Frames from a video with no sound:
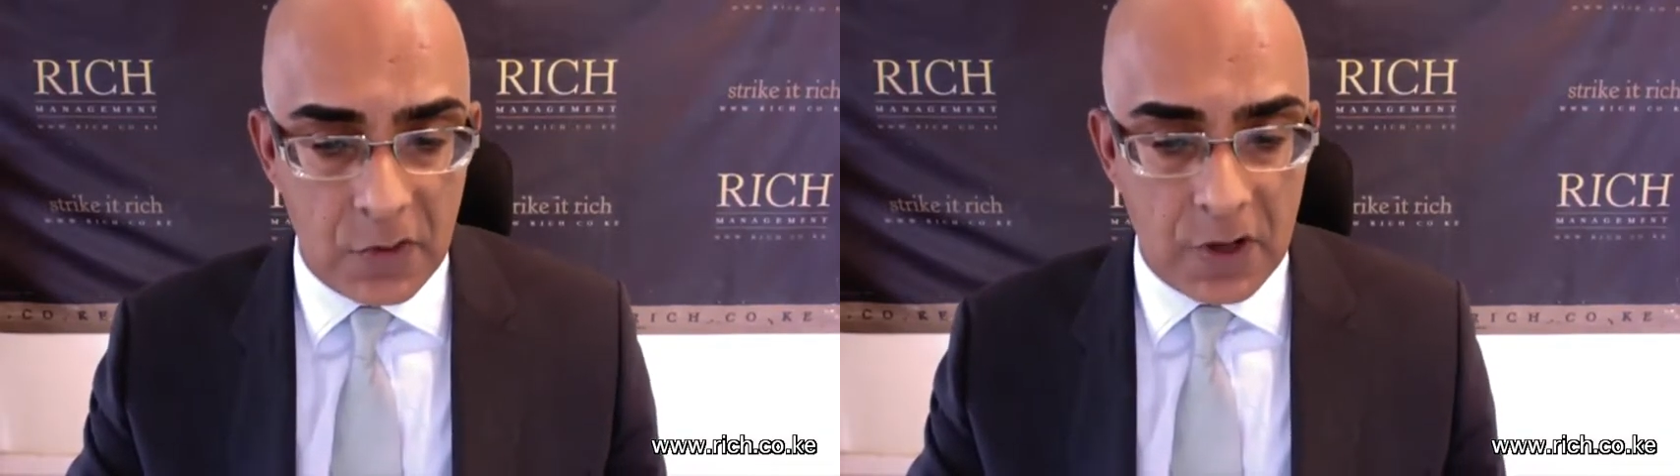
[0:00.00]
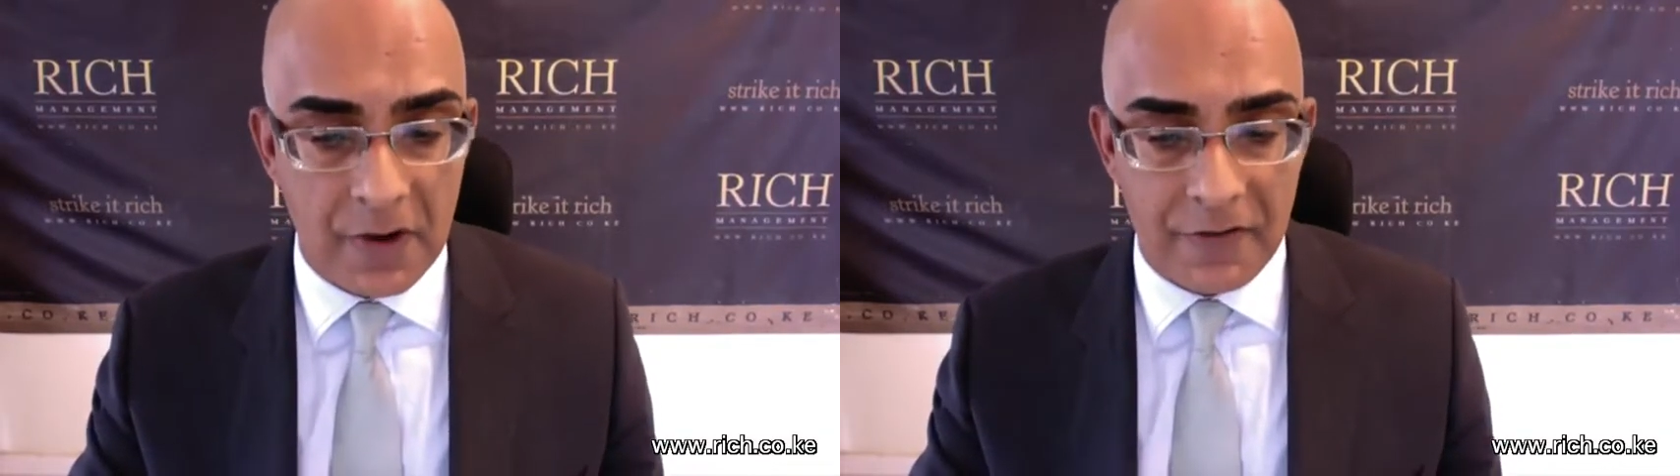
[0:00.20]

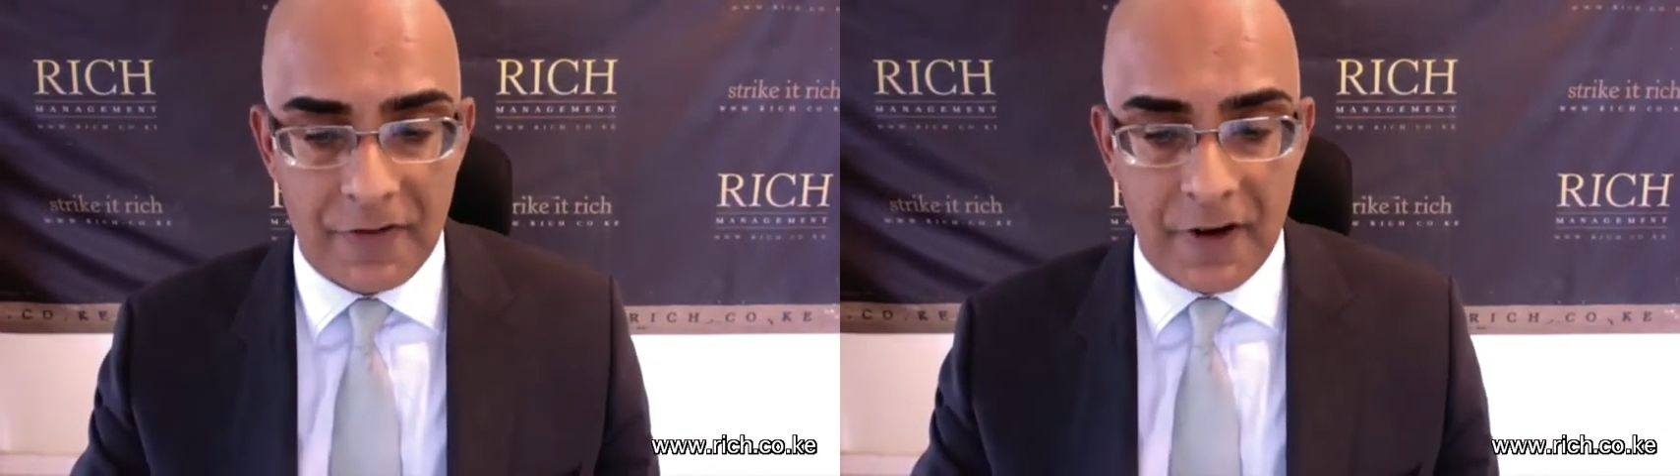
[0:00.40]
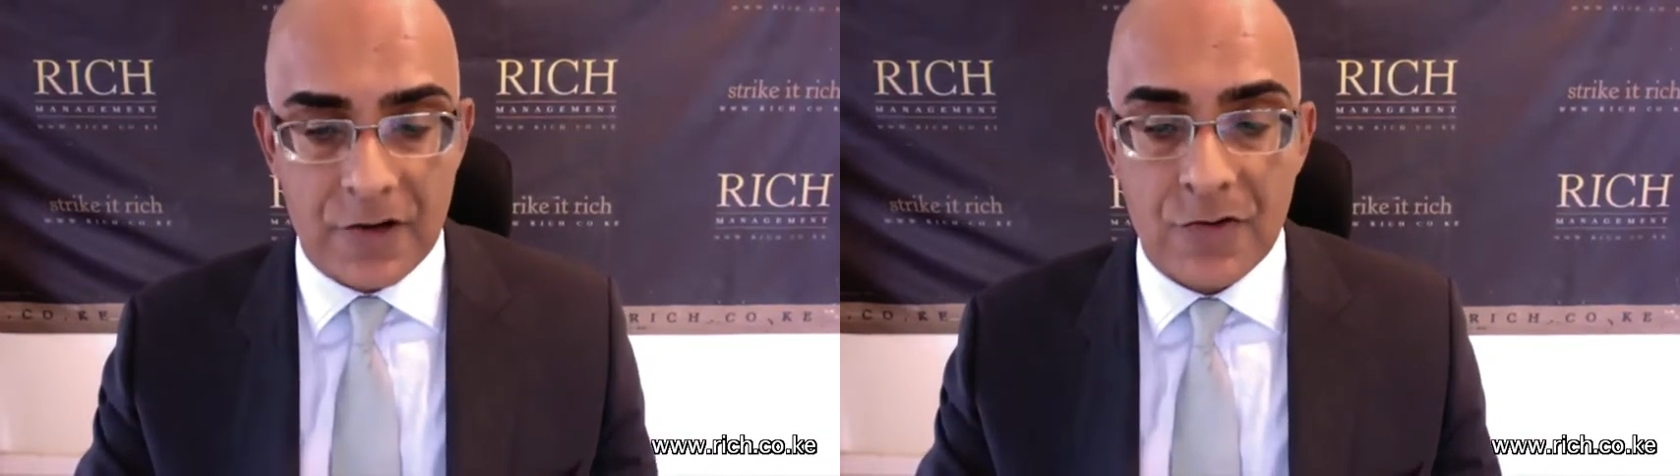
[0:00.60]
We were
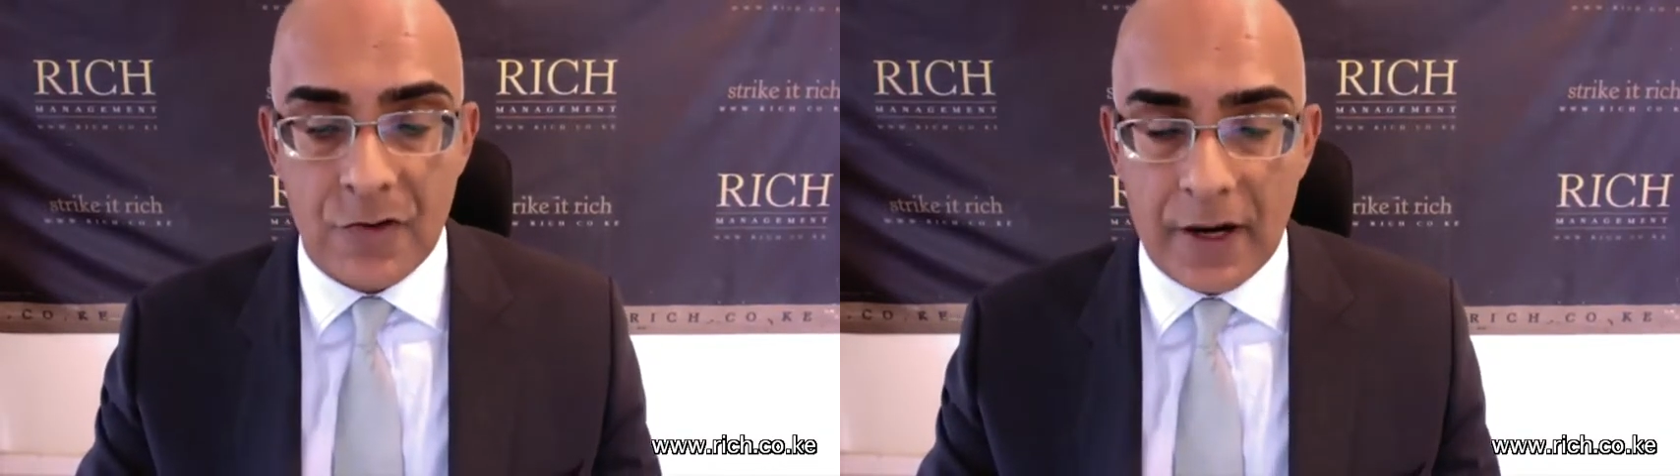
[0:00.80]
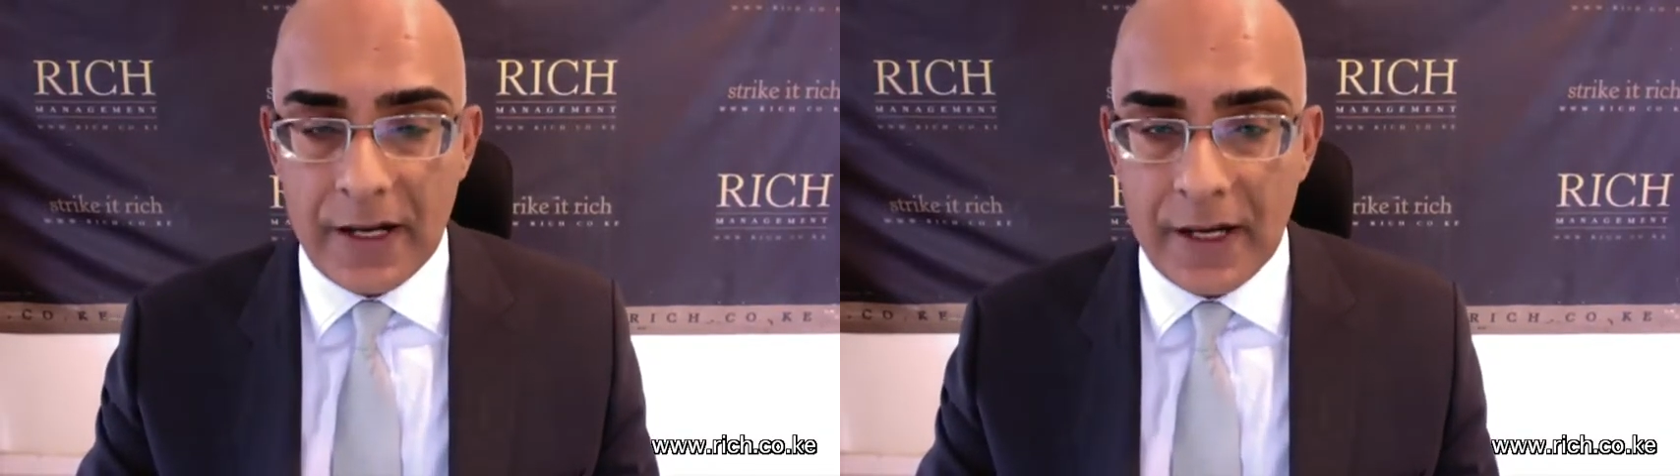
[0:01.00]

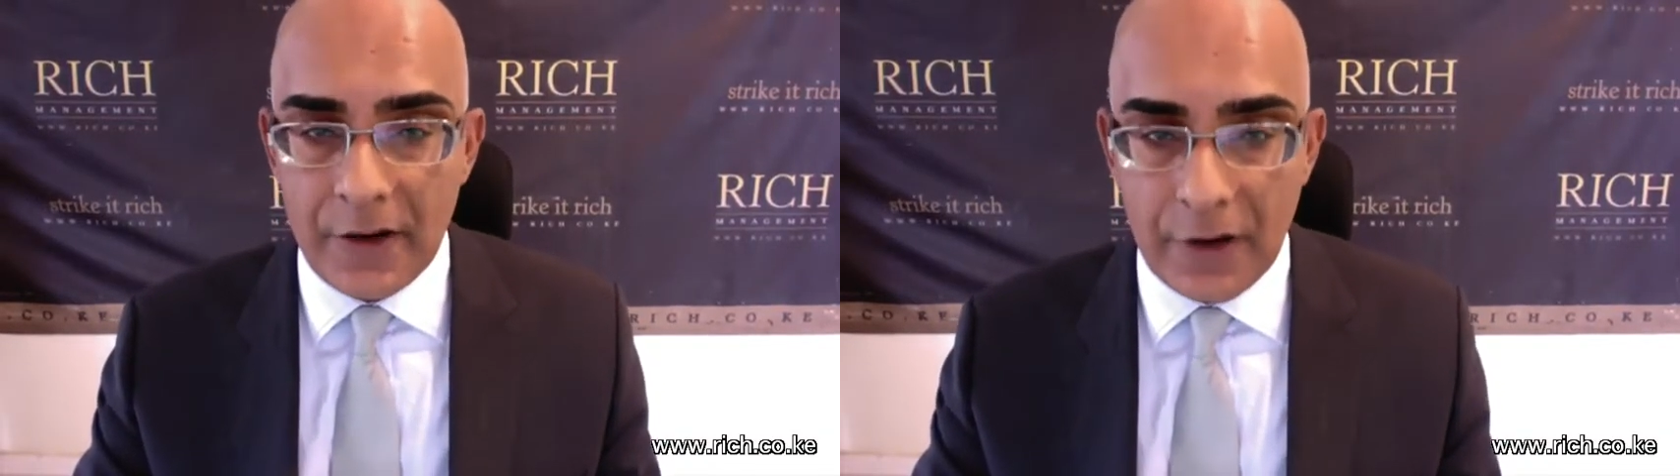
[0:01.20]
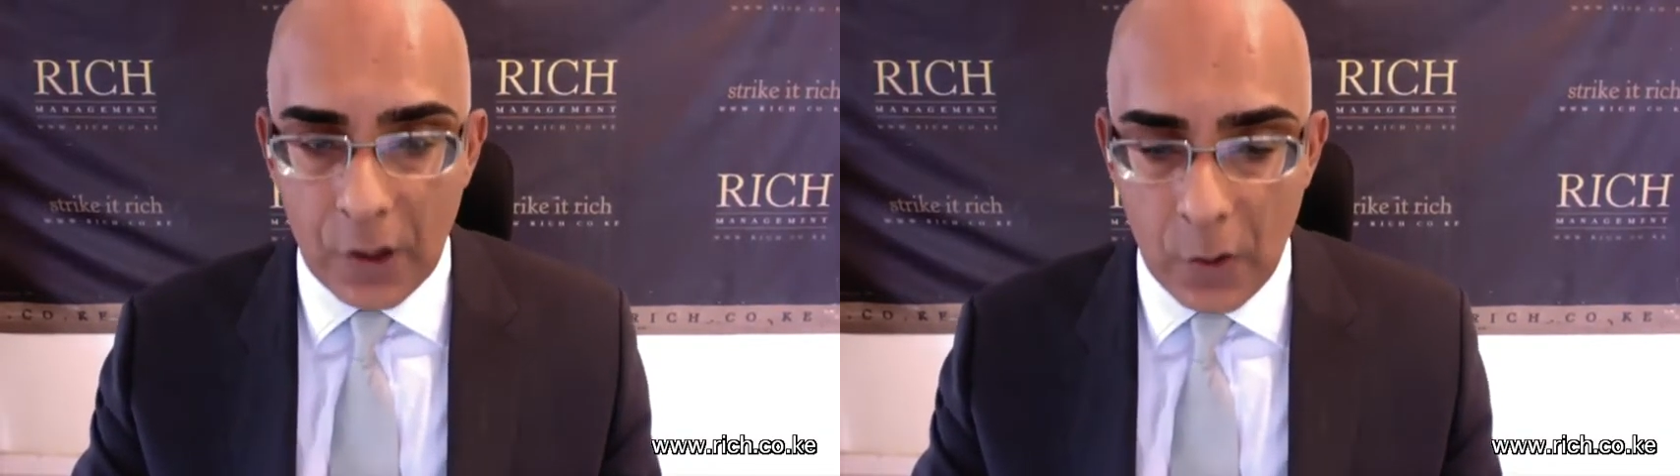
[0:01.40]
front-running
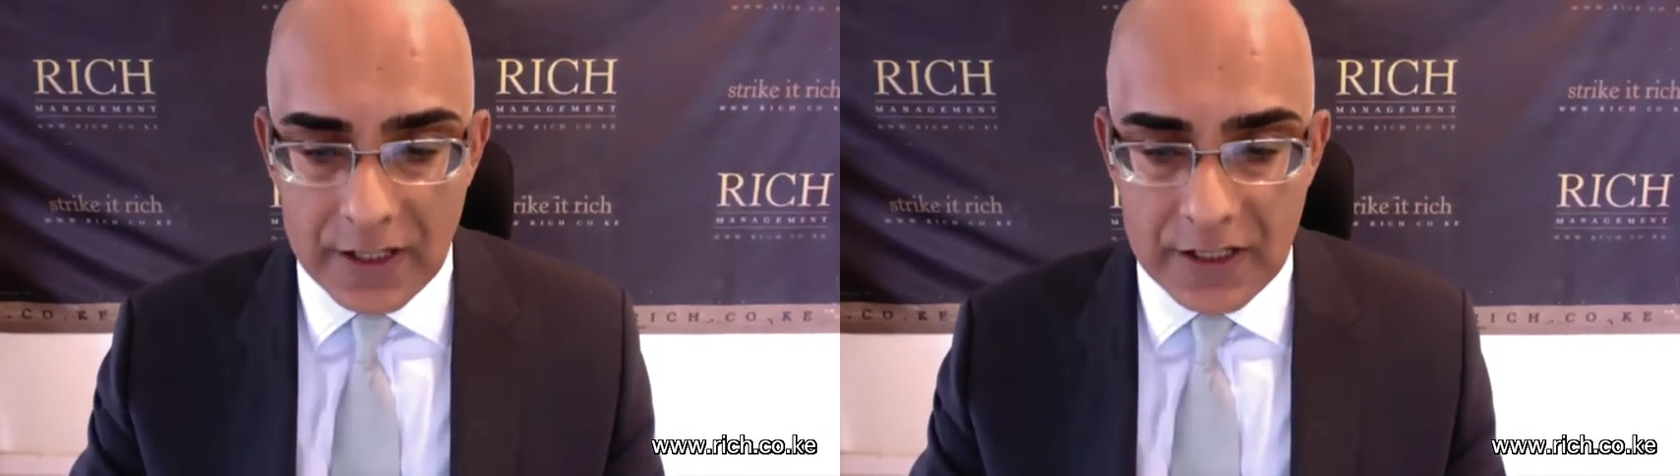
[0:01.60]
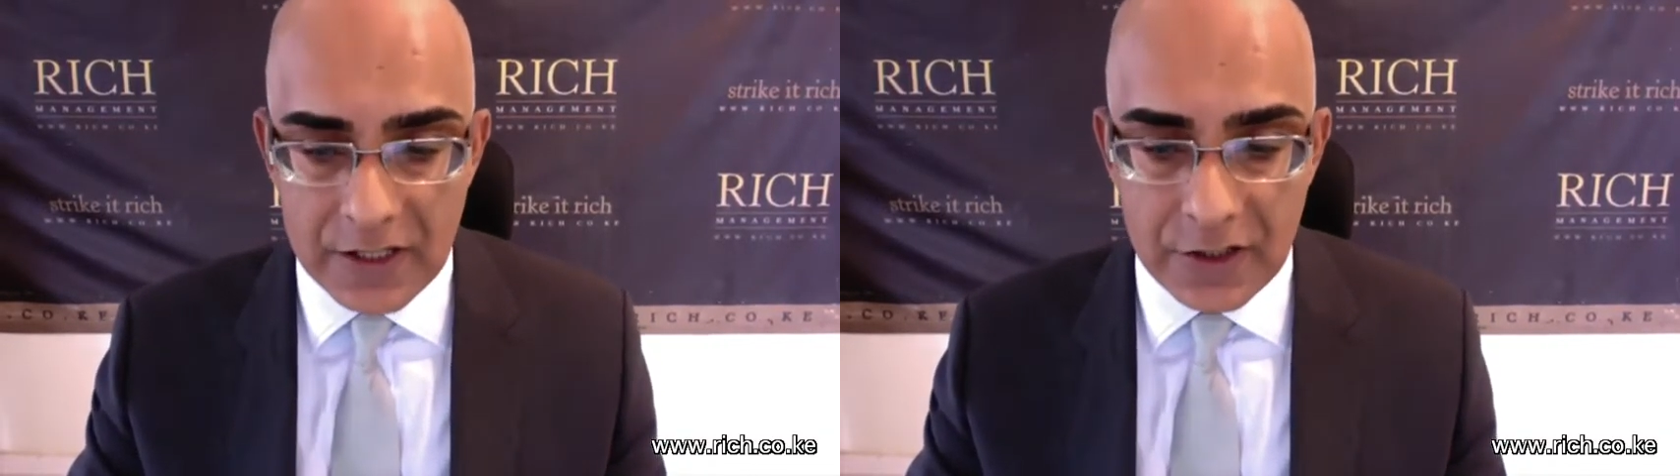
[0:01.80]
a
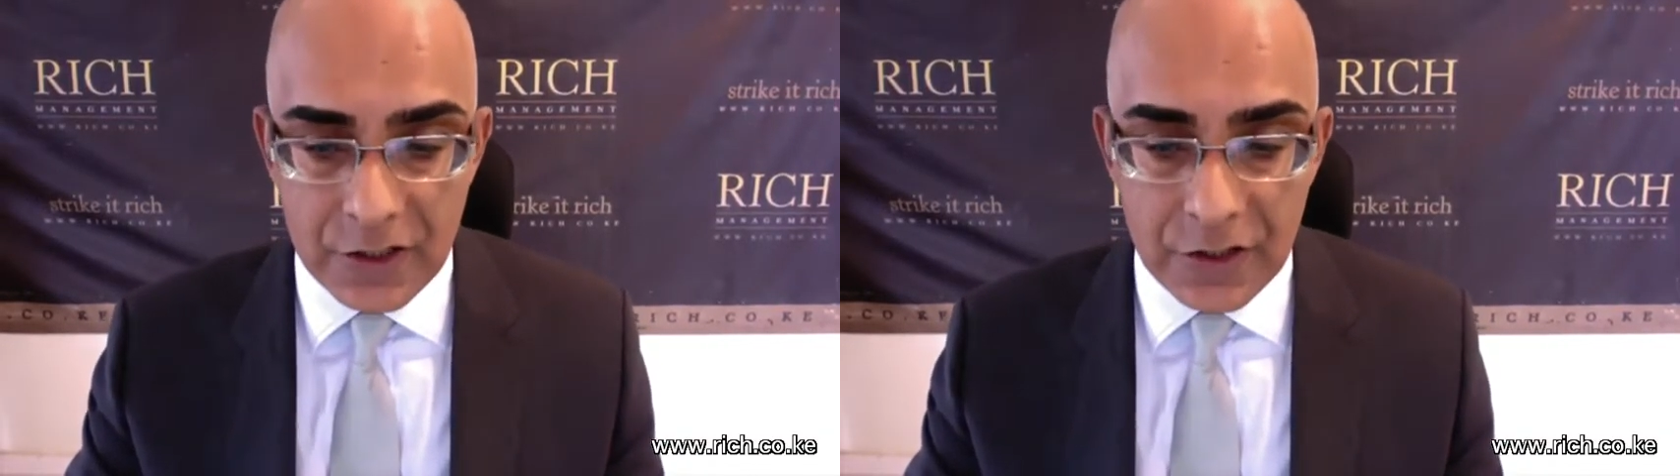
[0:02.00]
request